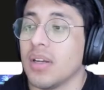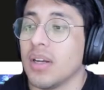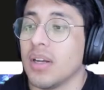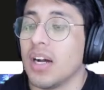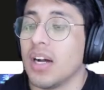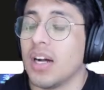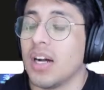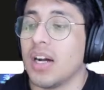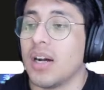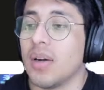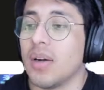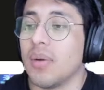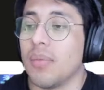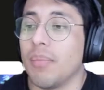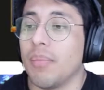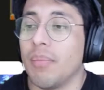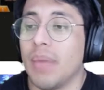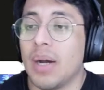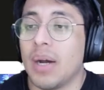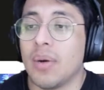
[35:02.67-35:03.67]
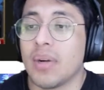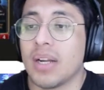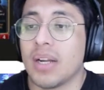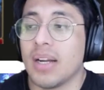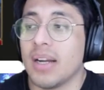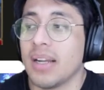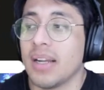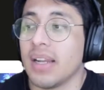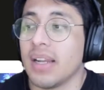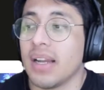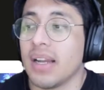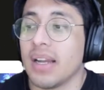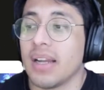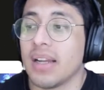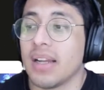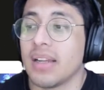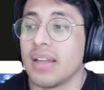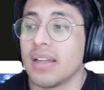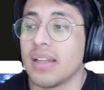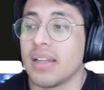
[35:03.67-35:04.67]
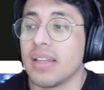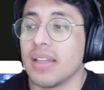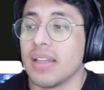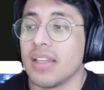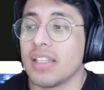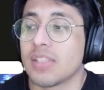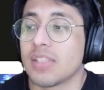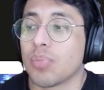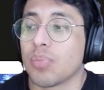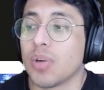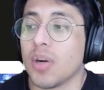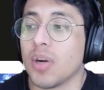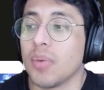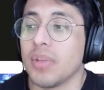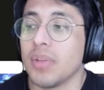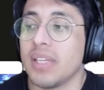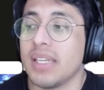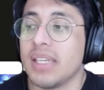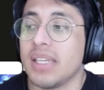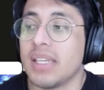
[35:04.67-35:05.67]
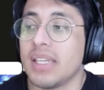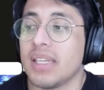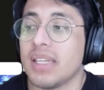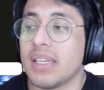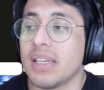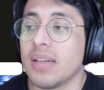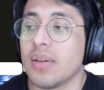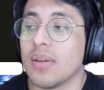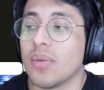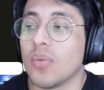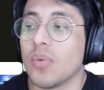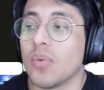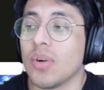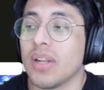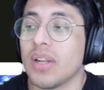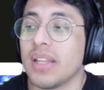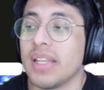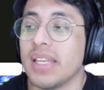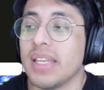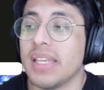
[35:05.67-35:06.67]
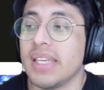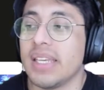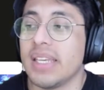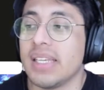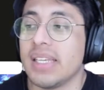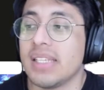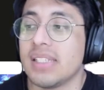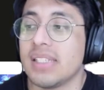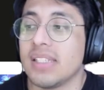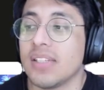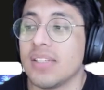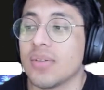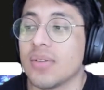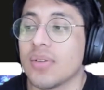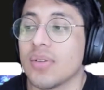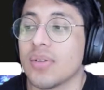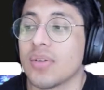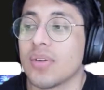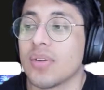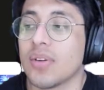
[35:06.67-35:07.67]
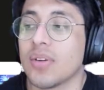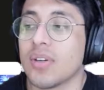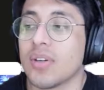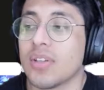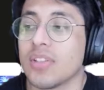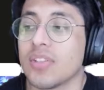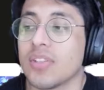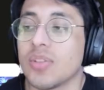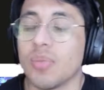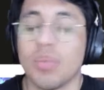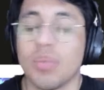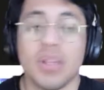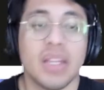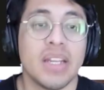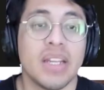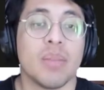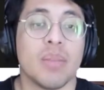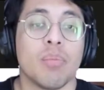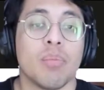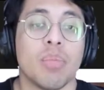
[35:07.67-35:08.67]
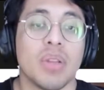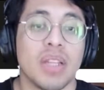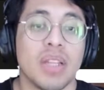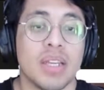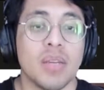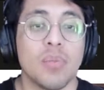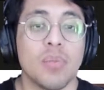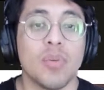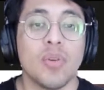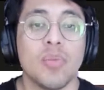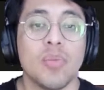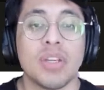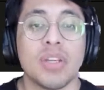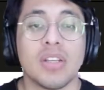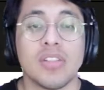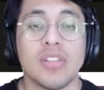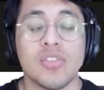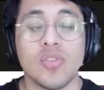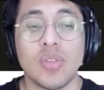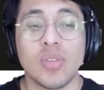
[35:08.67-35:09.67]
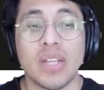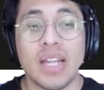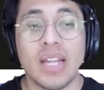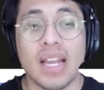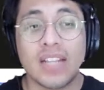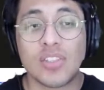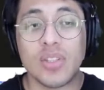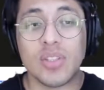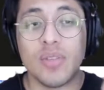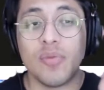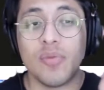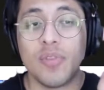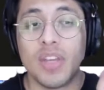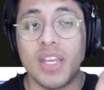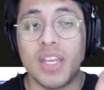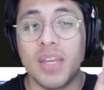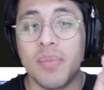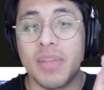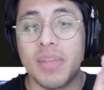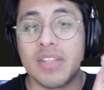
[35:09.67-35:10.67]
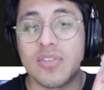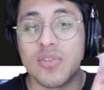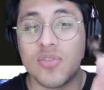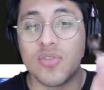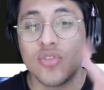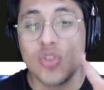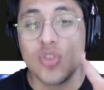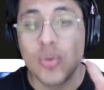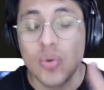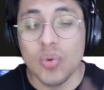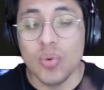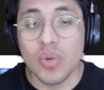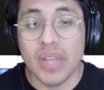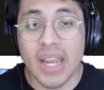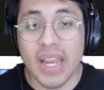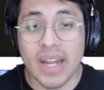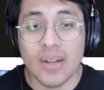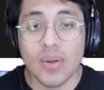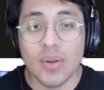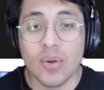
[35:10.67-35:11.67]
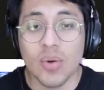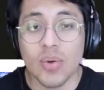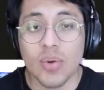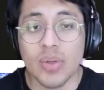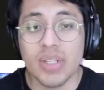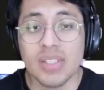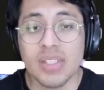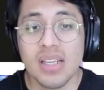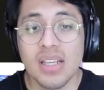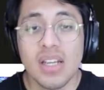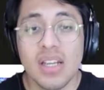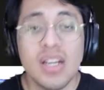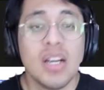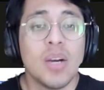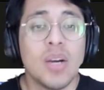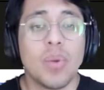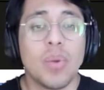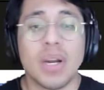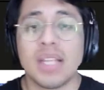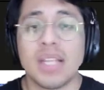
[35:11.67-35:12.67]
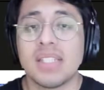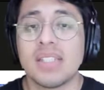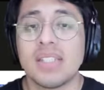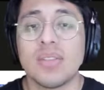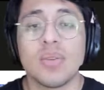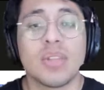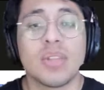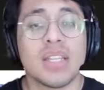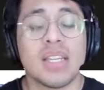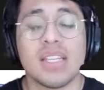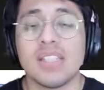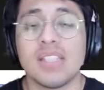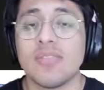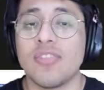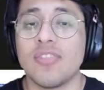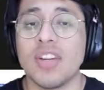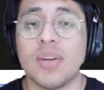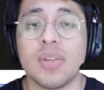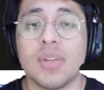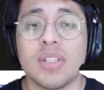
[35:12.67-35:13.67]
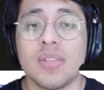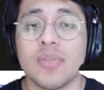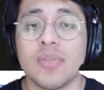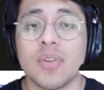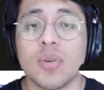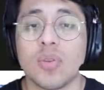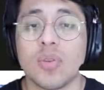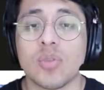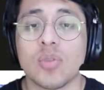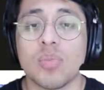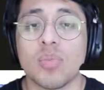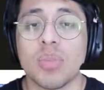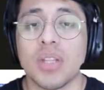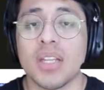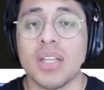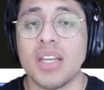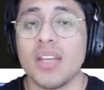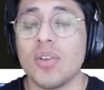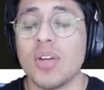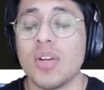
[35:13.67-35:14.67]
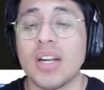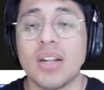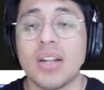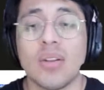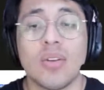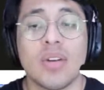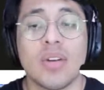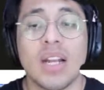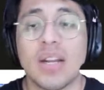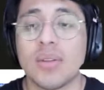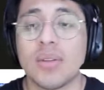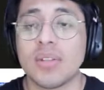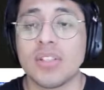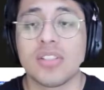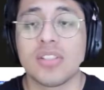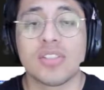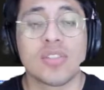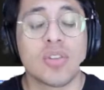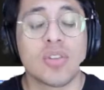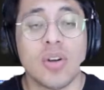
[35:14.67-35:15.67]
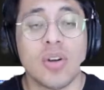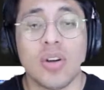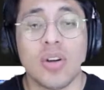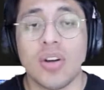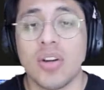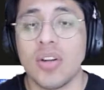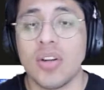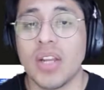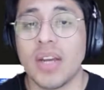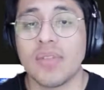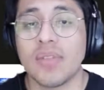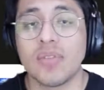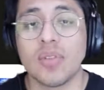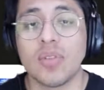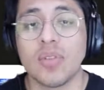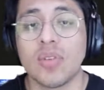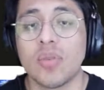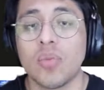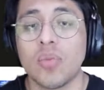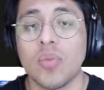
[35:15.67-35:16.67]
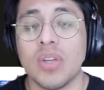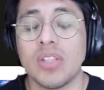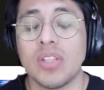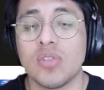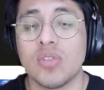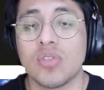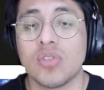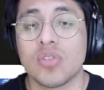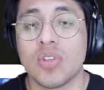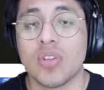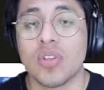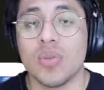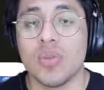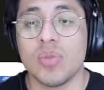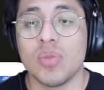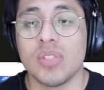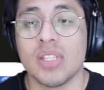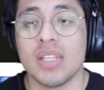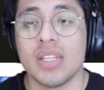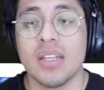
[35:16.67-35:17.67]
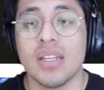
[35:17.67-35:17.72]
Maokai is probably one of the easier cards to play in unplayable because you can actually fit him into two categories, but I still think he's very difficult to play. You got to learn how to discard. You have to learn when to start using